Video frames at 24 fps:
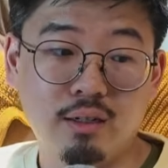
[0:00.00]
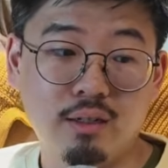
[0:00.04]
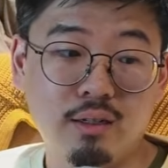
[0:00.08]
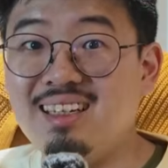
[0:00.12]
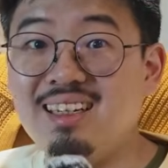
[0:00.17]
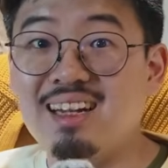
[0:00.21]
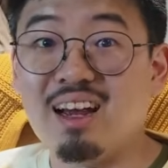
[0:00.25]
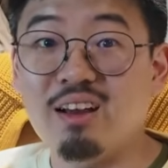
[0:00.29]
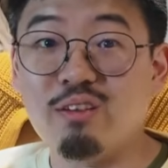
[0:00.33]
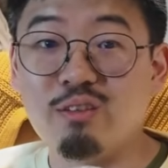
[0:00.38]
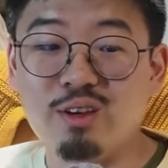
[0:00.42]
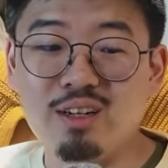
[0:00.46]

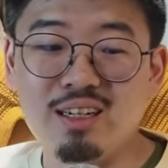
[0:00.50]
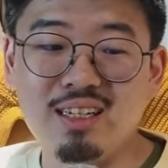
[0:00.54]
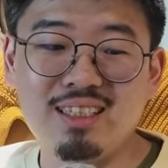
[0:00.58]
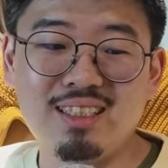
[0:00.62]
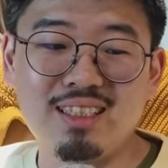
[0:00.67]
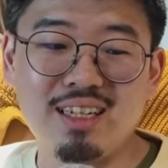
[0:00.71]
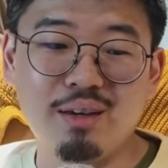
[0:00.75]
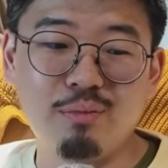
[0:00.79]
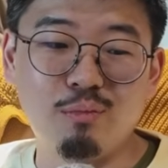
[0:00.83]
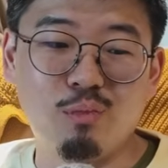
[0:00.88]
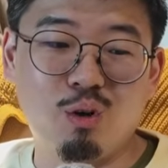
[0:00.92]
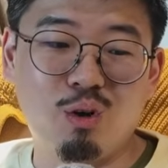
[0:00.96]
Need I really
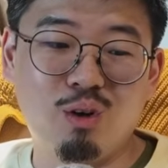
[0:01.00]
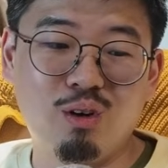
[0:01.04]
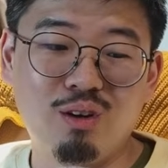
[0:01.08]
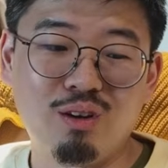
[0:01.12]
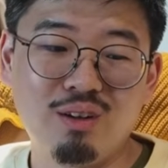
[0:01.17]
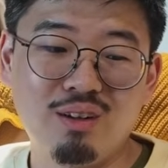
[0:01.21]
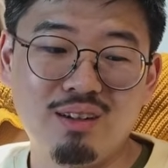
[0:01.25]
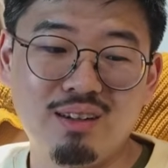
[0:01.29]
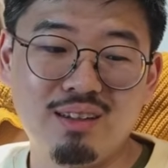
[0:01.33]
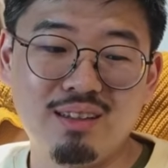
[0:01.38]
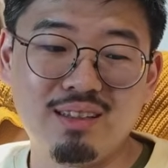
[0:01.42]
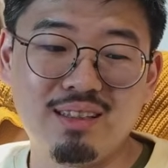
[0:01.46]
say
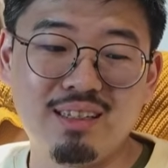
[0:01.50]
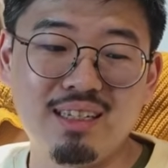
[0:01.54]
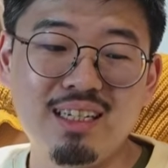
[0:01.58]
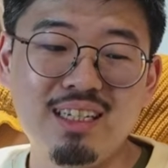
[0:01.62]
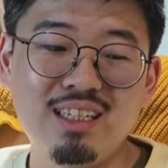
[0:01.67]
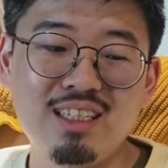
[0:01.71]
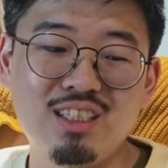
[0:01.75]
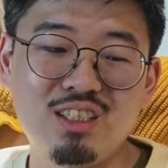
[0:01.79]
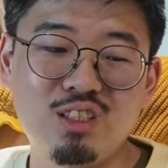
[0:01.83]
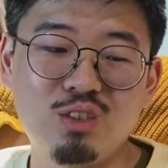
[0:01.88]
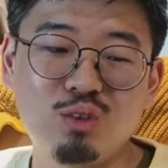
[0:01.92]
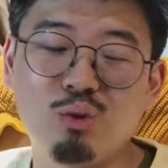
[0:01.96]
more?
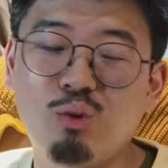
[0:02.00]
These